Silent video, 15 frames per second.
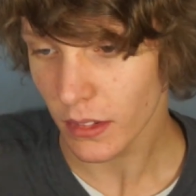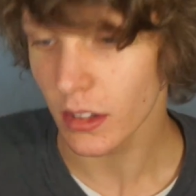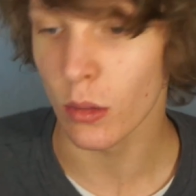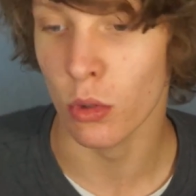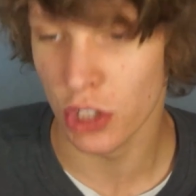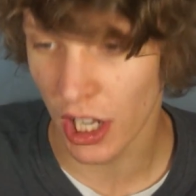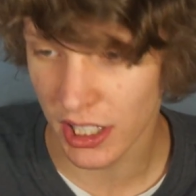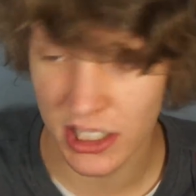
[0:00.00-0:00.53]

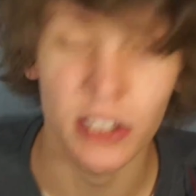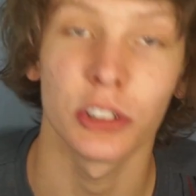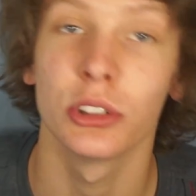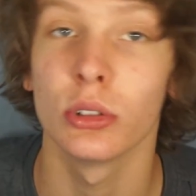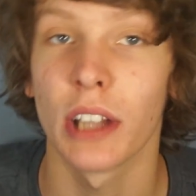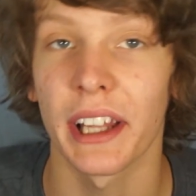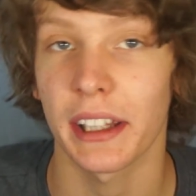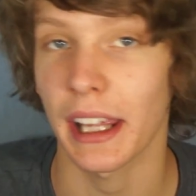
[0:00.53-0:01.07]
which I still do
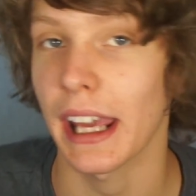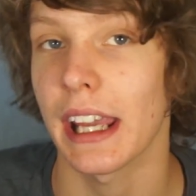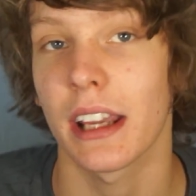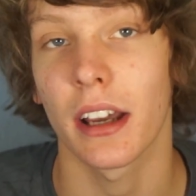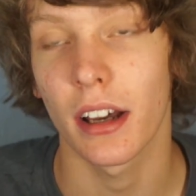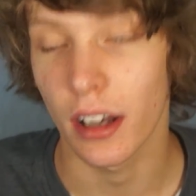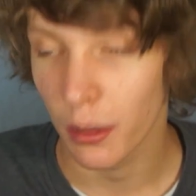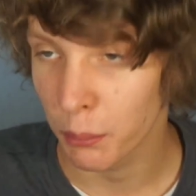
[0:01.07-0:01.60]
like cake,
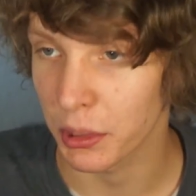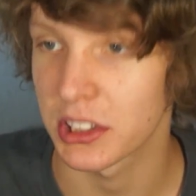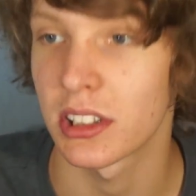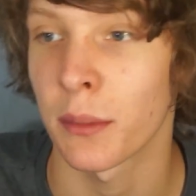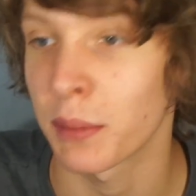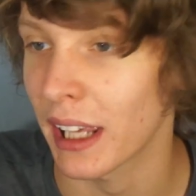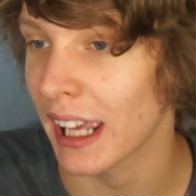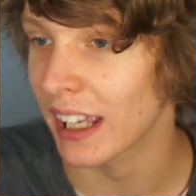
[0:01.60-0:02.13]
but
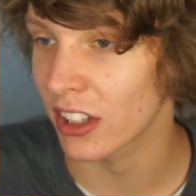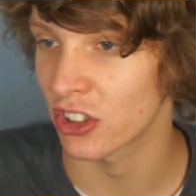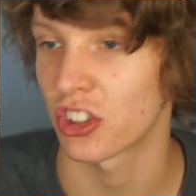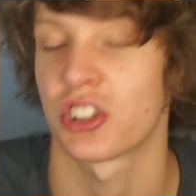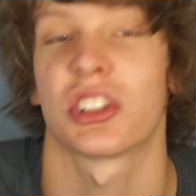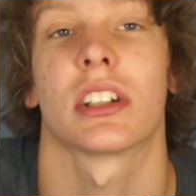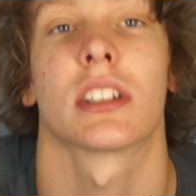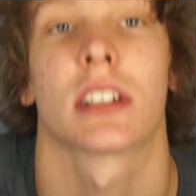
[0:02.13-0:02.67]
some cake is
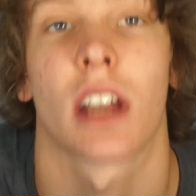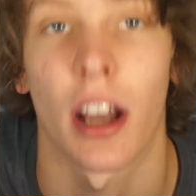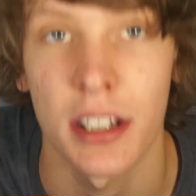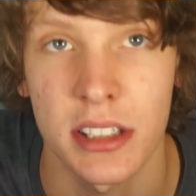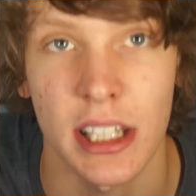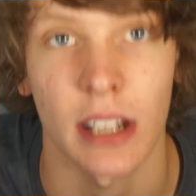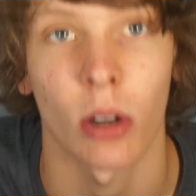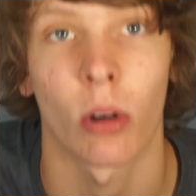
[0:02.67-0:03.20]
just
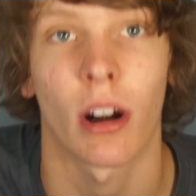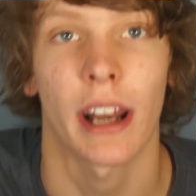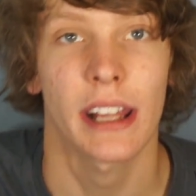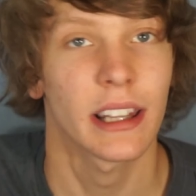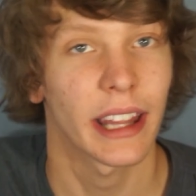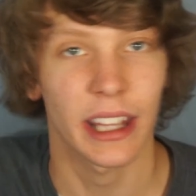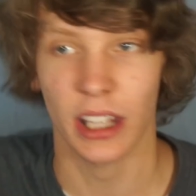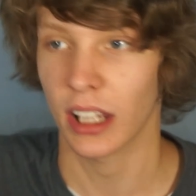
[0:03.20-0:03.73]
disgusting, alright?
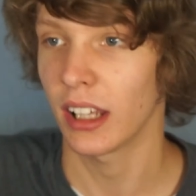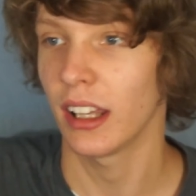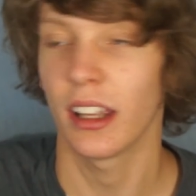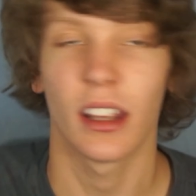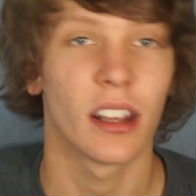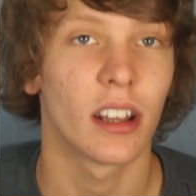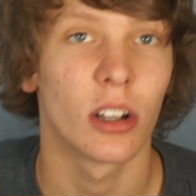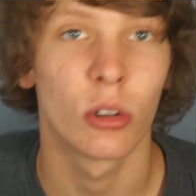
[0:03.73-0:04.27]
Like,
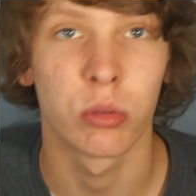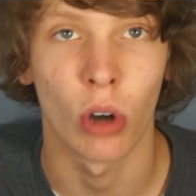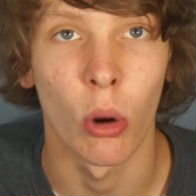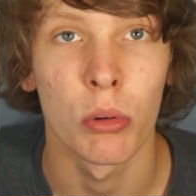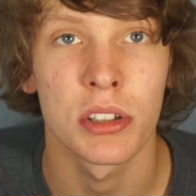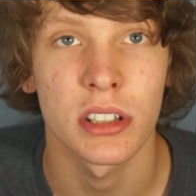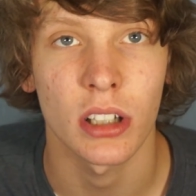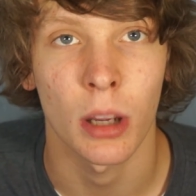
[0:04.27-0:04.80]

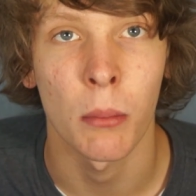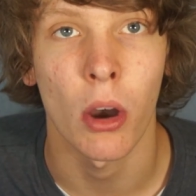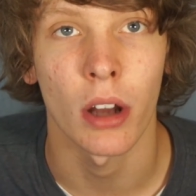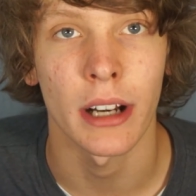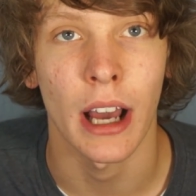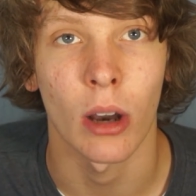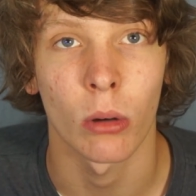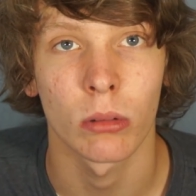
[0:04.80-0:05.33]
gross. Come on
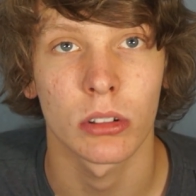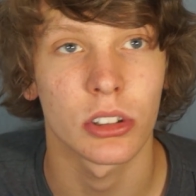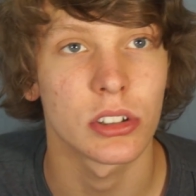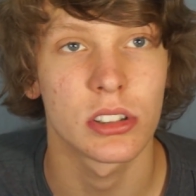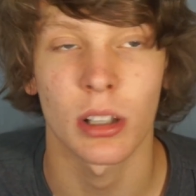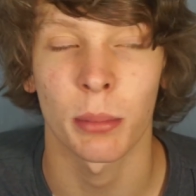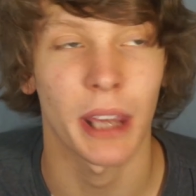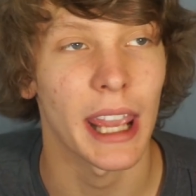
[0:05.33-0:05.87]
now.
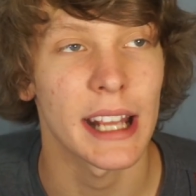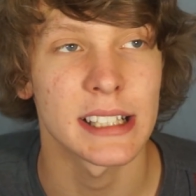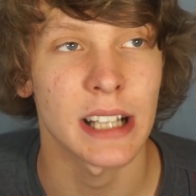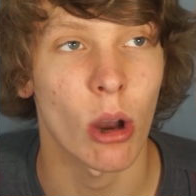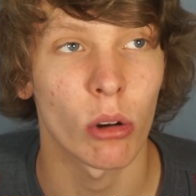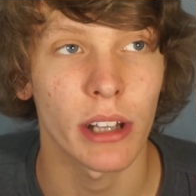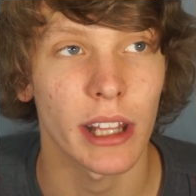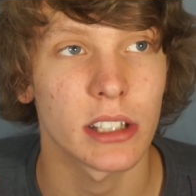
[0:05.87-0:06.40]
Some cakes
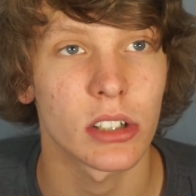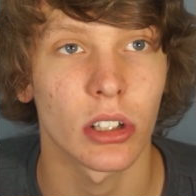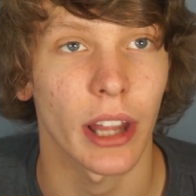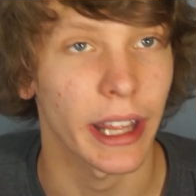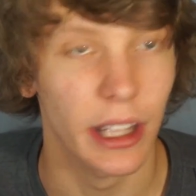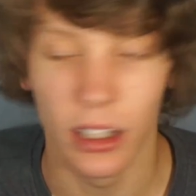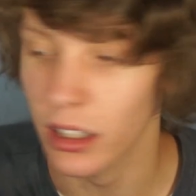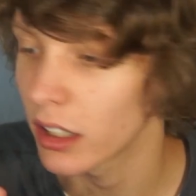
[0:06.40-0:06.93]
nowadays are
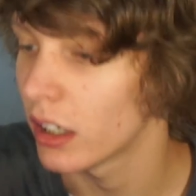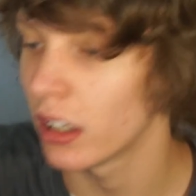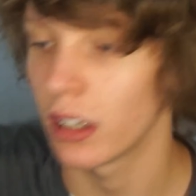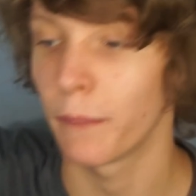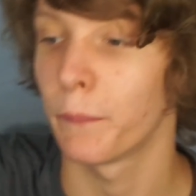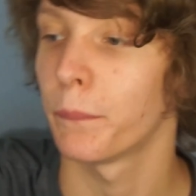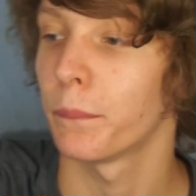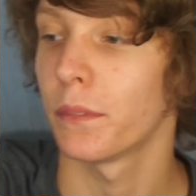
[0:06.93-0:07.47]
like,
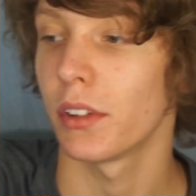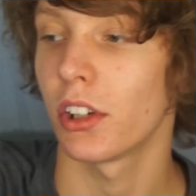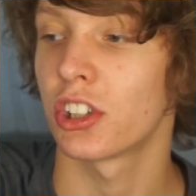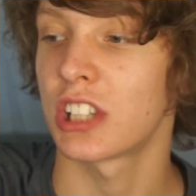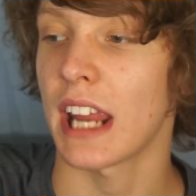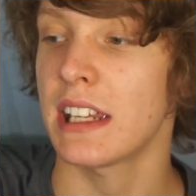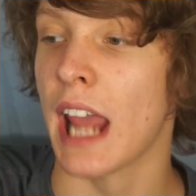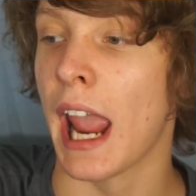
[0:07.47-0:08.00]
you're
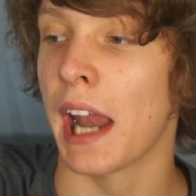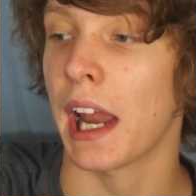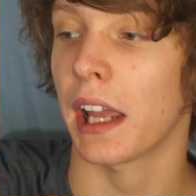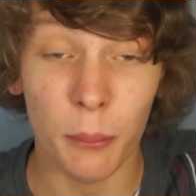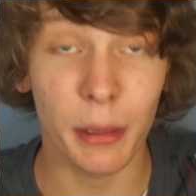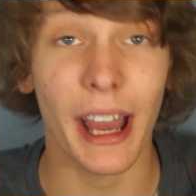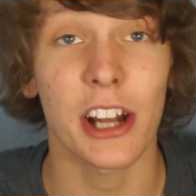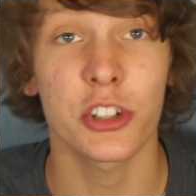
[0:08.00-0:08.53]
satanic.
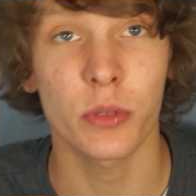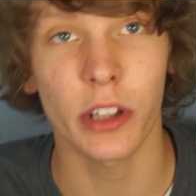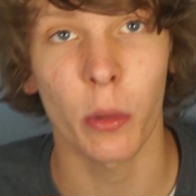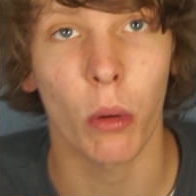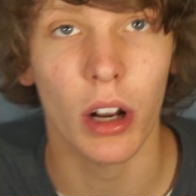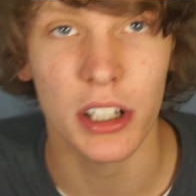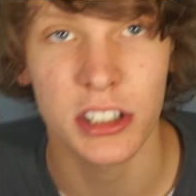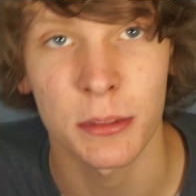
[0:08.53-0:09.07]
But yeah, I just really
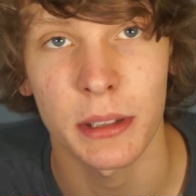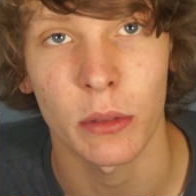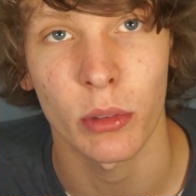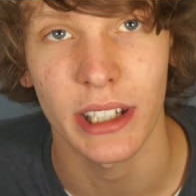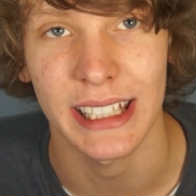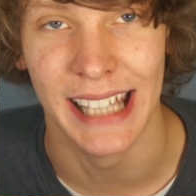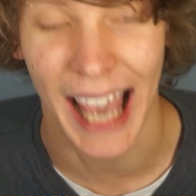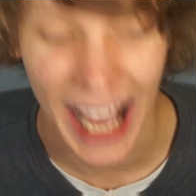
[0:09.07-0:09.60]
wanted something
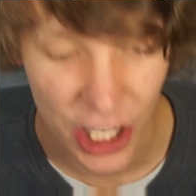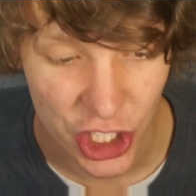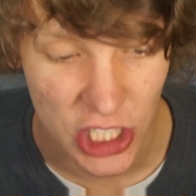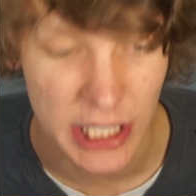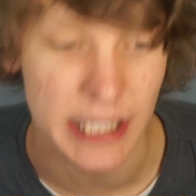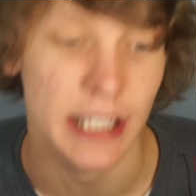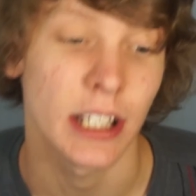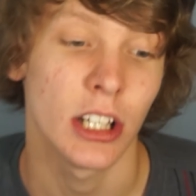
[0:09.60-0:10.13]
really
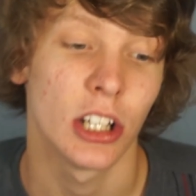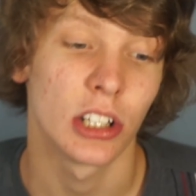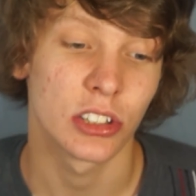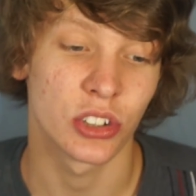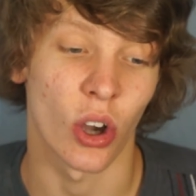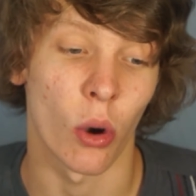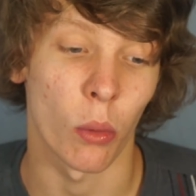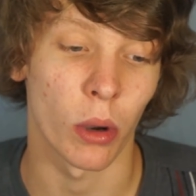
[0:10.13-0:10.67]
catchy,
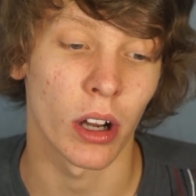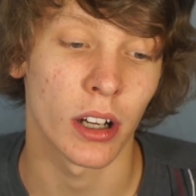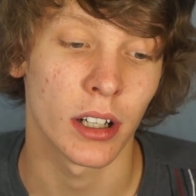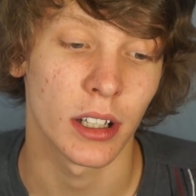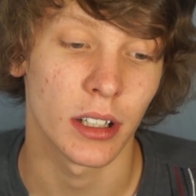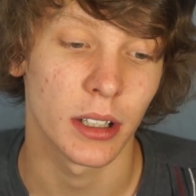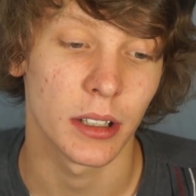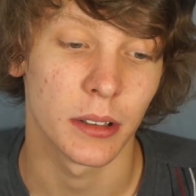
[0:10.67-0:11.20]
so
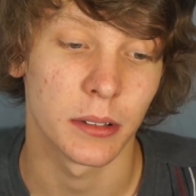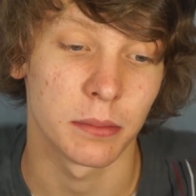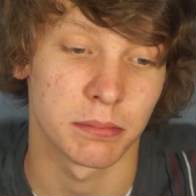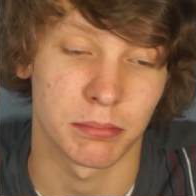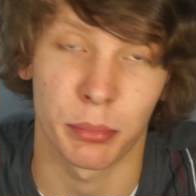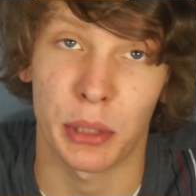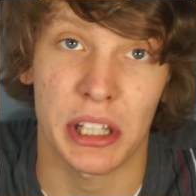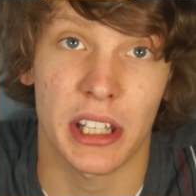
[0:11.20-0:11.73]

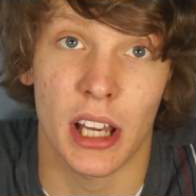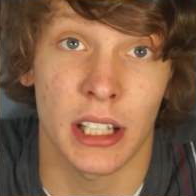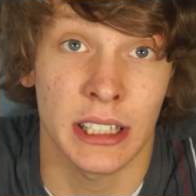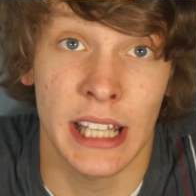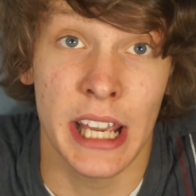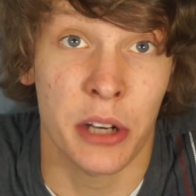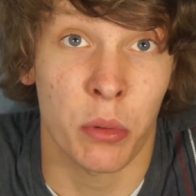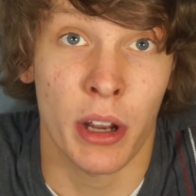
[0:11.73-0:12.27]
Blake Got a
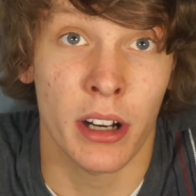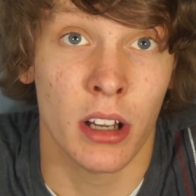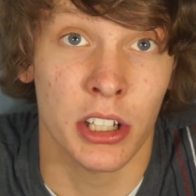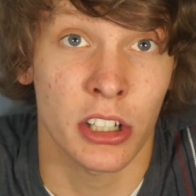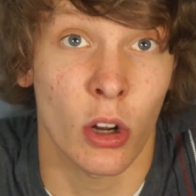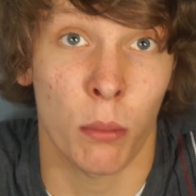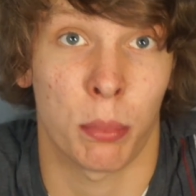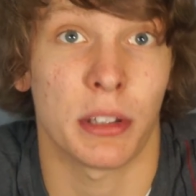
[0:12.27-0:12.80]
Cake, why not? You
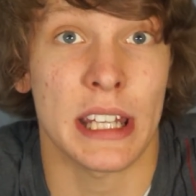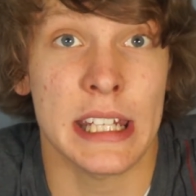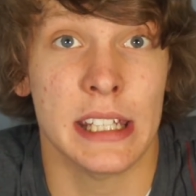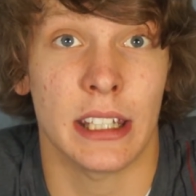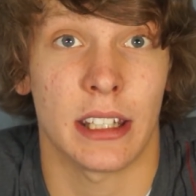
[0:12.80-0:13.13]
know, Blake